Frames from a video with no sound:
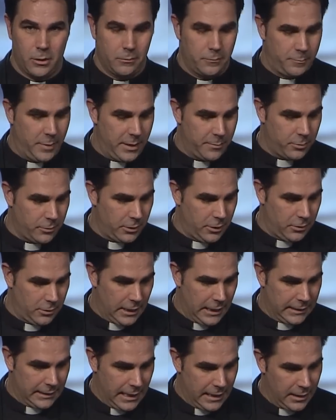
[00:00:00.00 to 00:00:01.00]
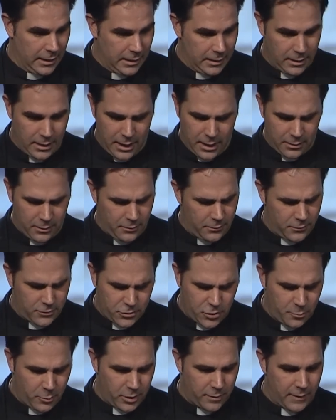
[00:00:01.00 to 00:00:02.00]
people, like that, and
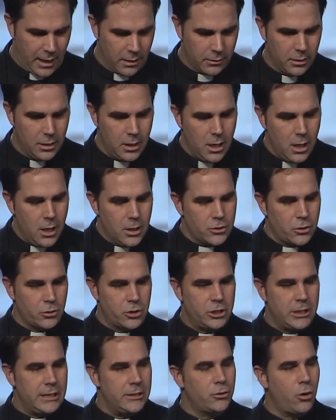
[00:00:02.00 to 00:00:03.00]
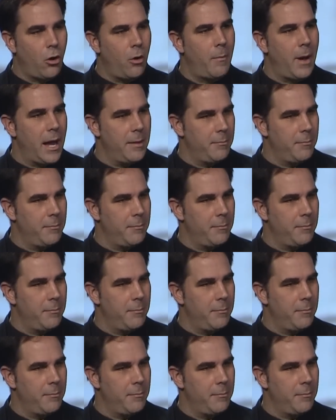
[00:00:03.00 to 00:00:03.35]
super devout. So she told my